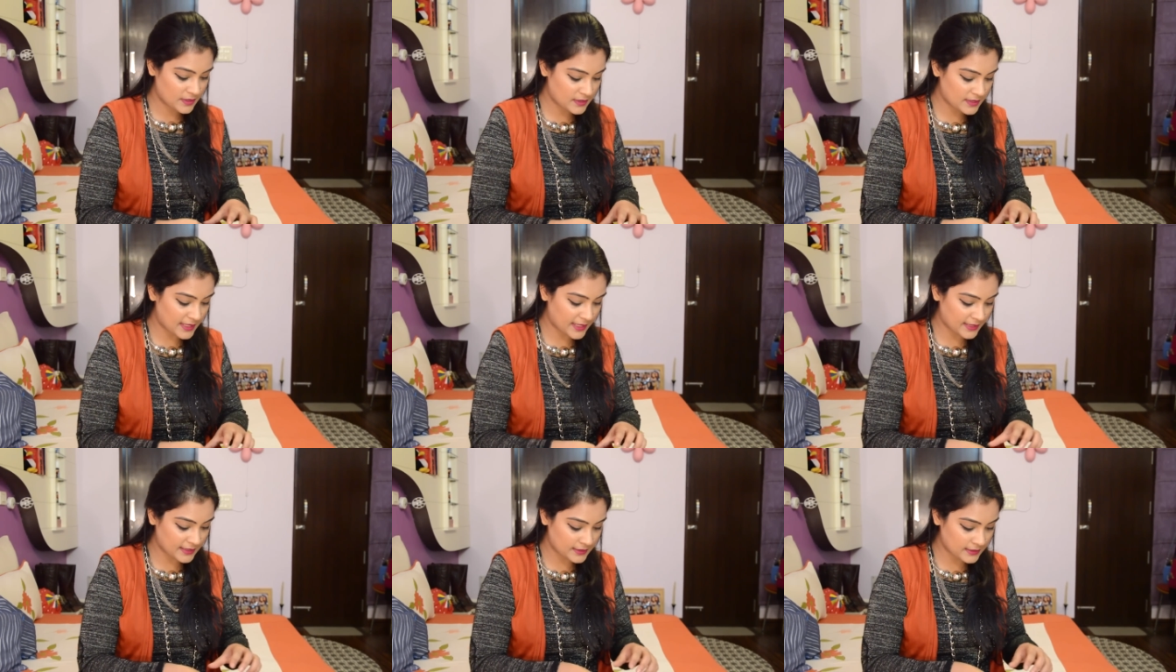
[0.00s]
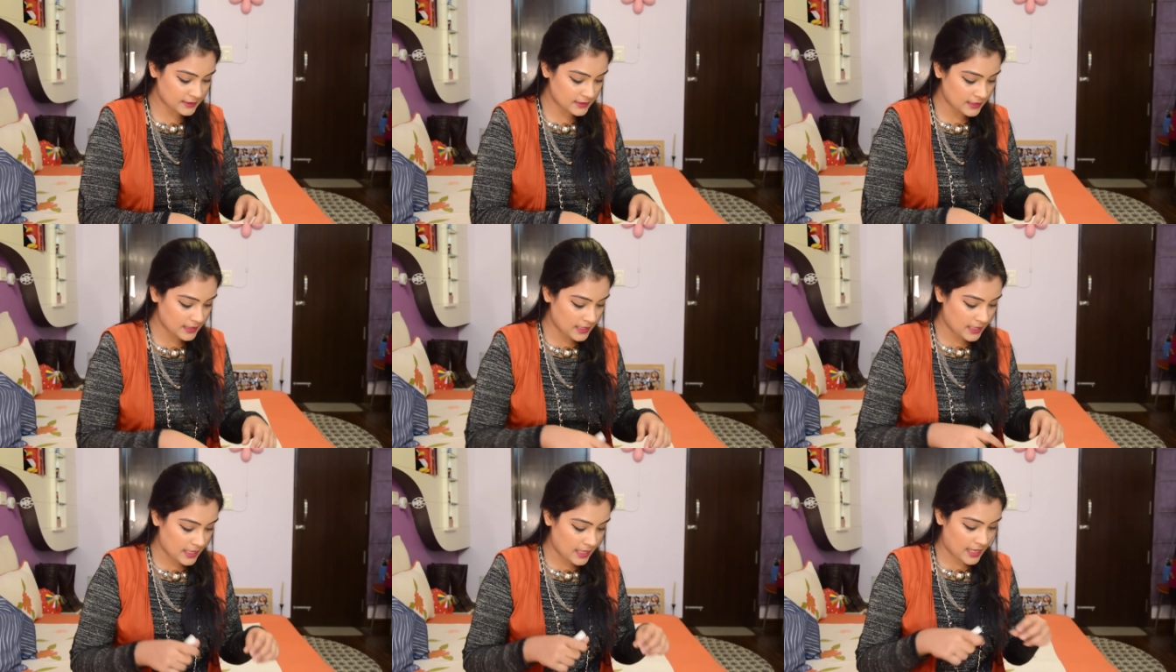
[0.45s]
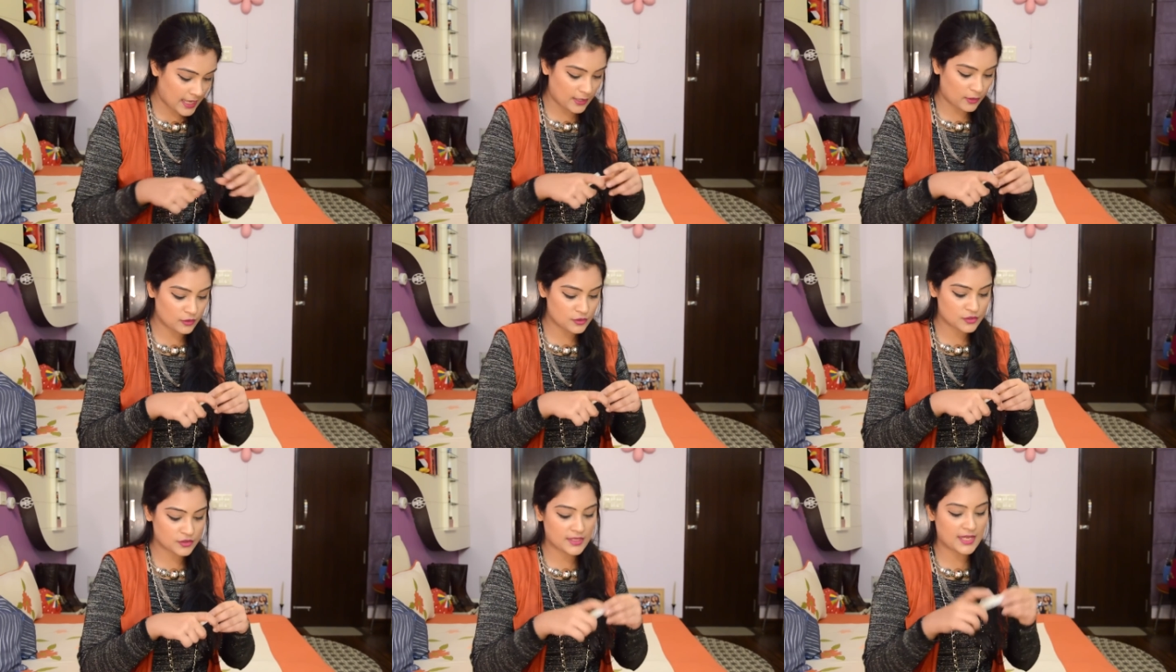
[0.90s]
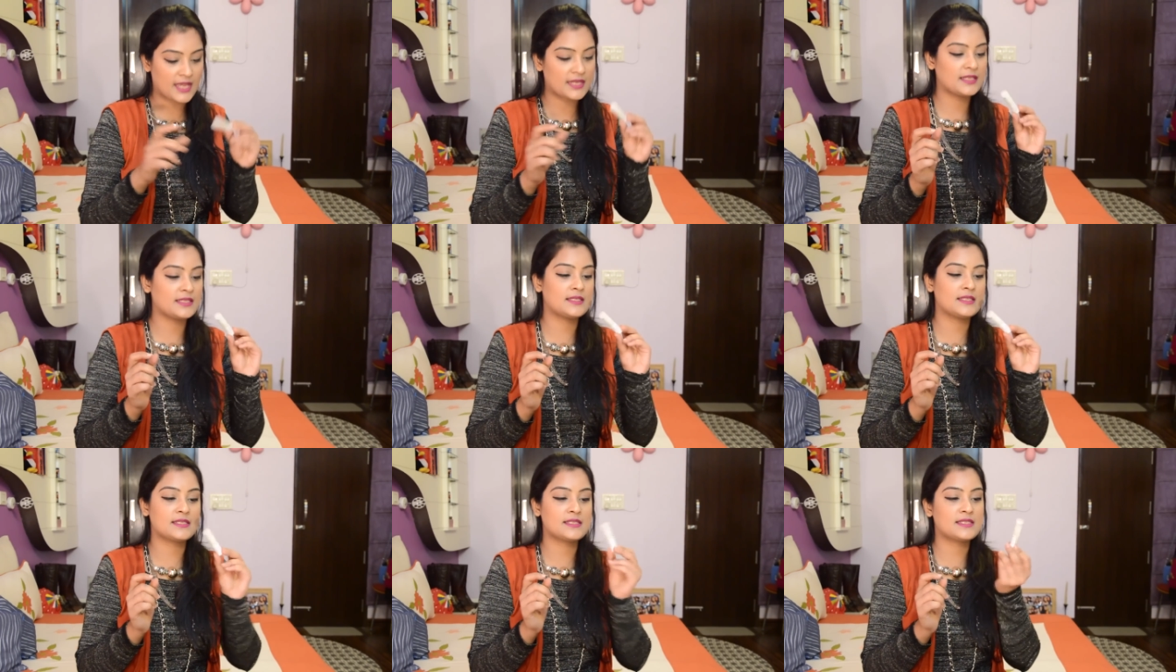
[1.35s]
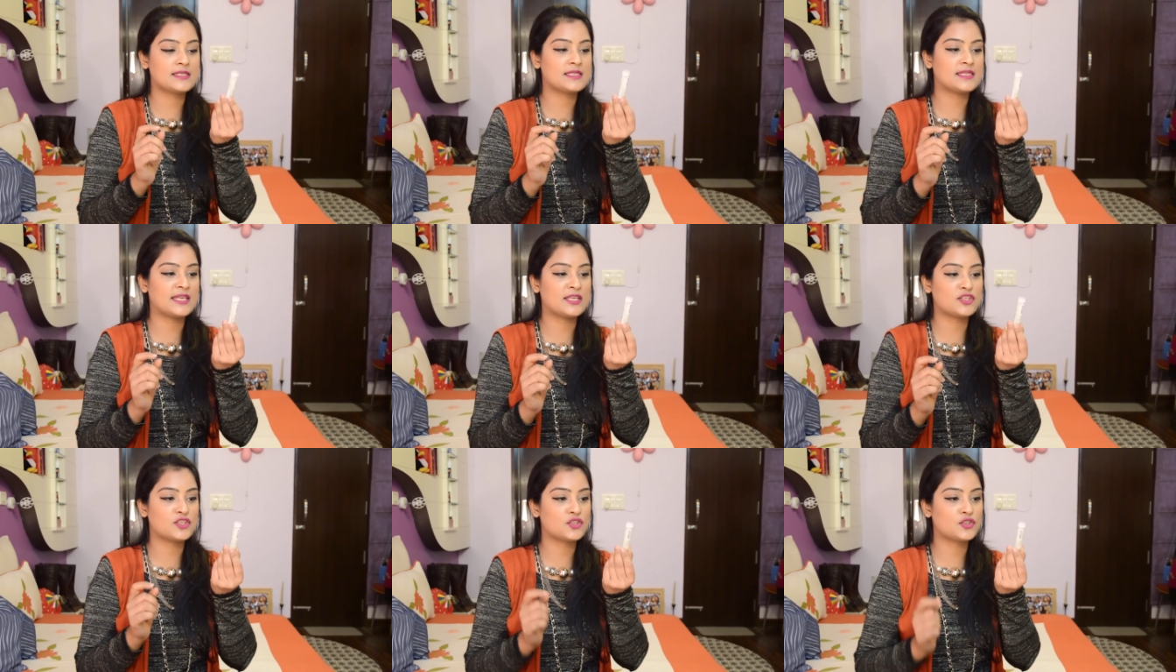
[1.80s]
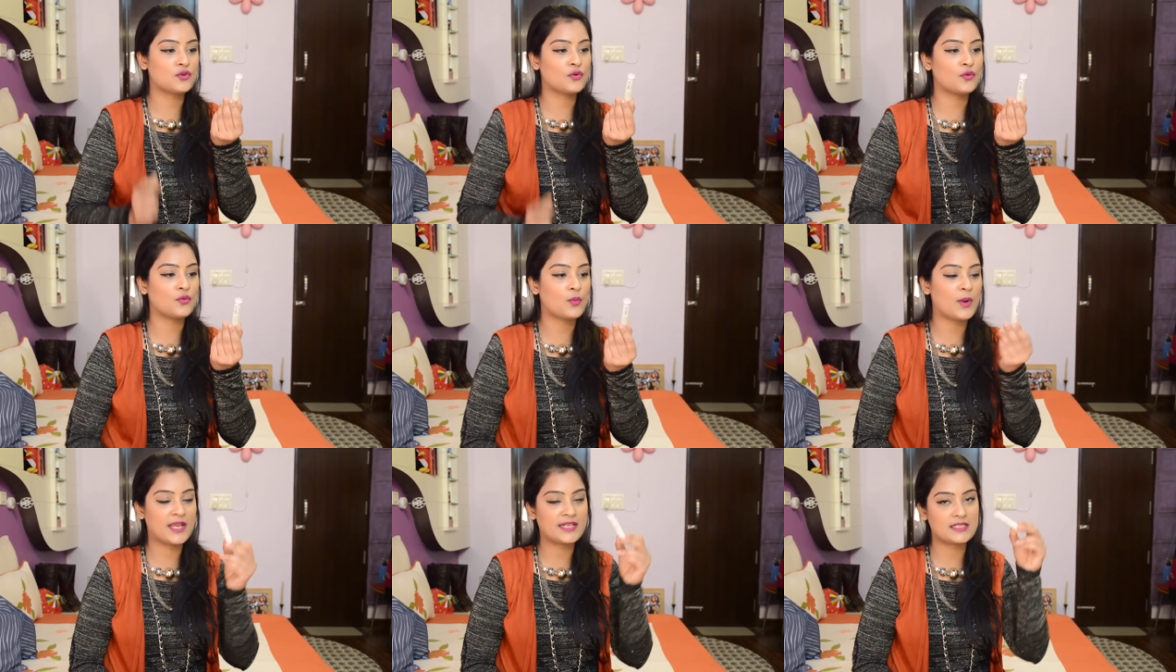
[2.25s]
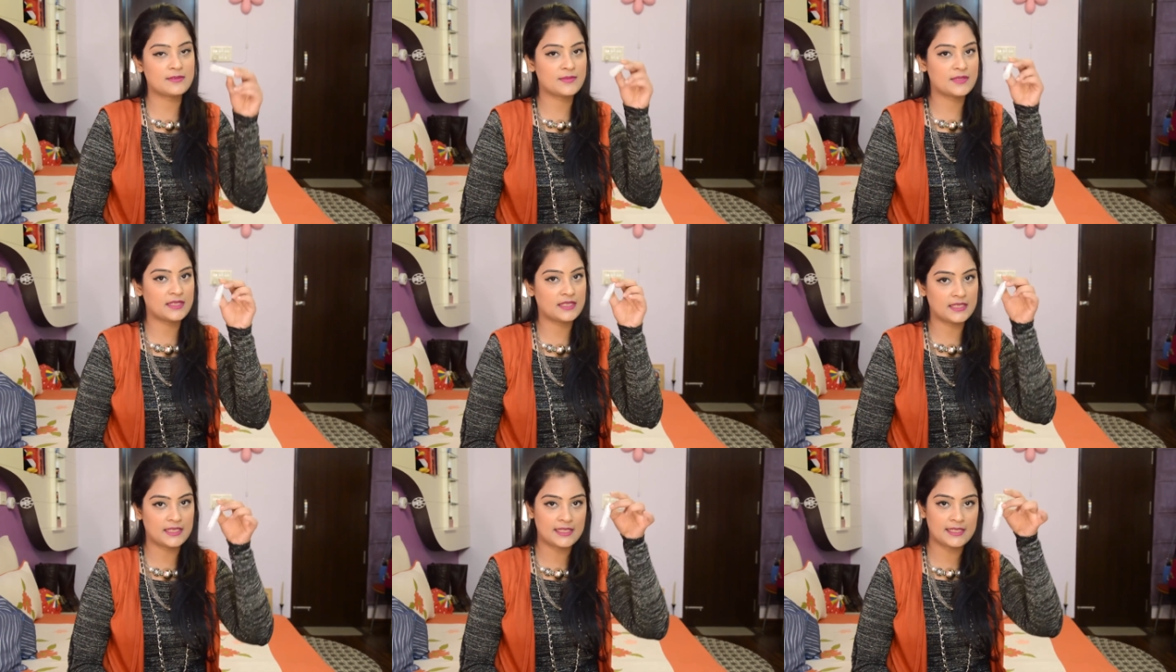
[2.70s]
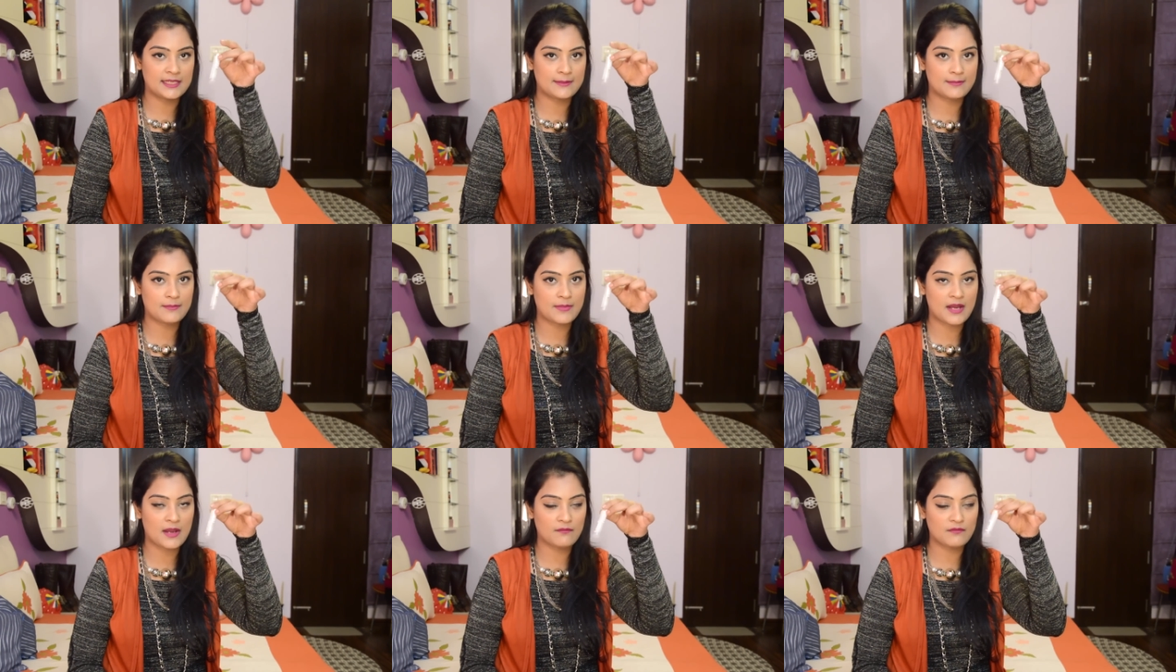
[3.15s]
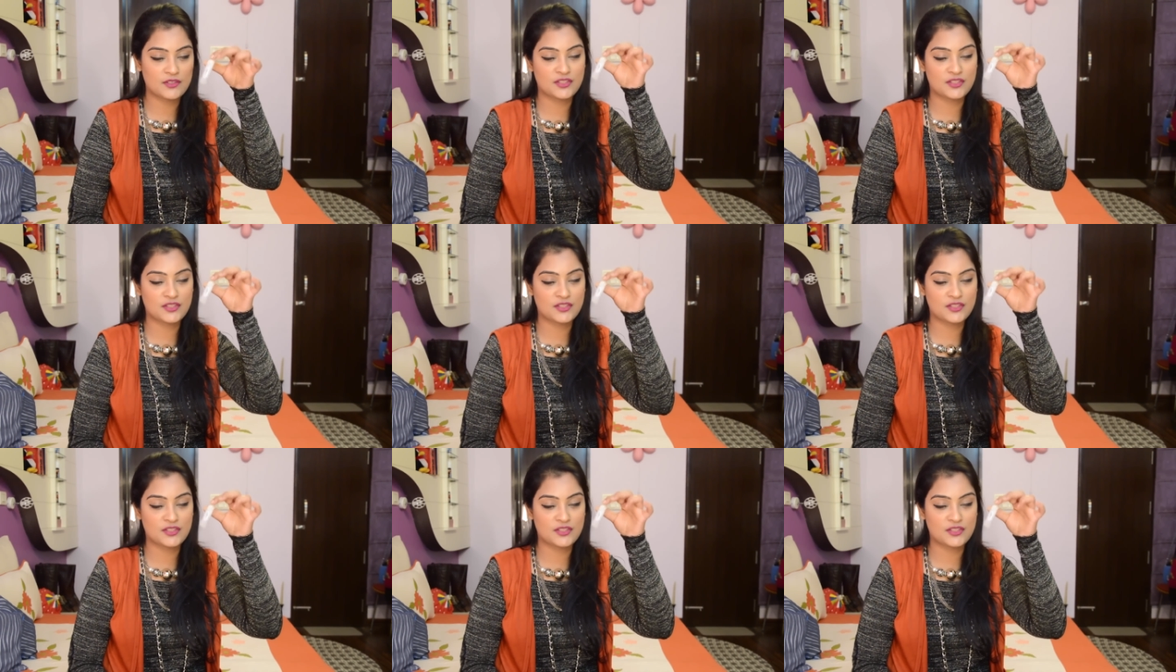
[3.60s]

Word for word: Then I also carry this Natio Vitamin E Lip Balm,